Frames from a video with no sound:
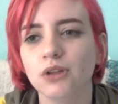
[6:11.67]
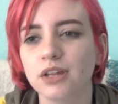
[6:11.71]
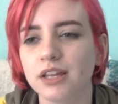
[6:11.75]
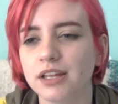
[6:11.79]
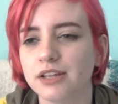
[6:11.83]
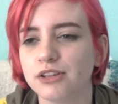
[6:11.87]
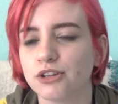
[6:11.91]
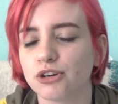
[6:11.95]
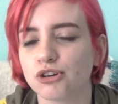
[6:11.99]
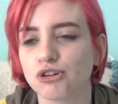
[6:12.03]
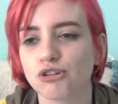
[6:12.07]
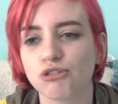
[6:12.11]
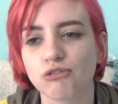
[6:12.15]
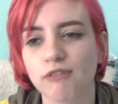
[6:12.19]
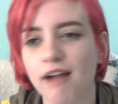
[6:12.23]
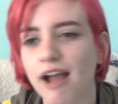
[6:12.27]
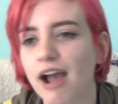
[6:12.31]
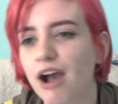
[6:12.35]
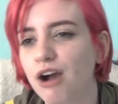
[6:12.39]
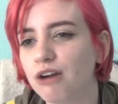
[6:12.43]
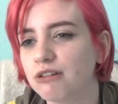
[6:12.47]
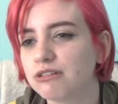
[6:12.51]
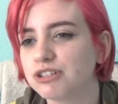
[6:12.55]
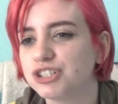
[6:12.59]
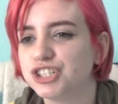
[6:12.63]
in the
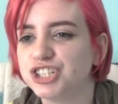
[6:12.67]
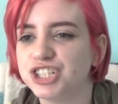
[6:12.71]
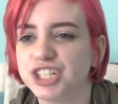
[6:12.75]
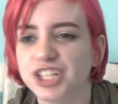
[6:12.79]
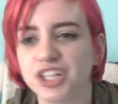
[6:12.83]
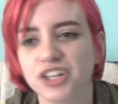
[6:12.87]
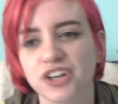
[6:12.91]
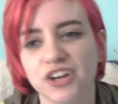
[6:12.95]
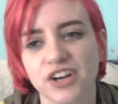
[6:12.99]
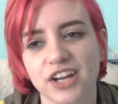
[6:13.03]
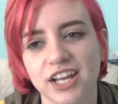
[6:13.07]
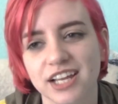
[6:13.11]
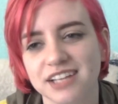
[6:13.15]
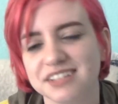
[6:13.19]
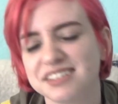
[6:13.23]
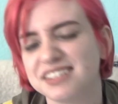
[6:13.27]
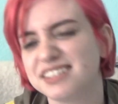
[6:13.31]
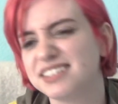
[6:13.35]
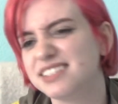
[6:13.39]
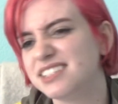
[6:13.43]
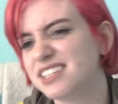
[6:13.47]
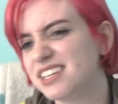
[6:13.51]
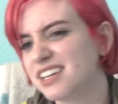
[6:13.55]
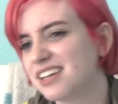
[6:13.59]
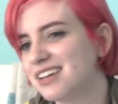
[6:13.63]
crowd cheering and
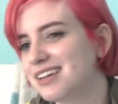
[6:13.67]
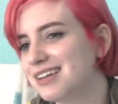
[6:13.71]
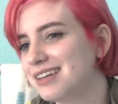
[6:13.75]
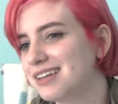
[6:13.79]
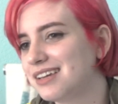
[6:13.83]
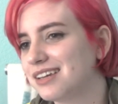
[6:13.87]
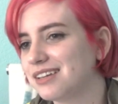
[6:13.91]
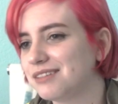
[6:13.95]
singing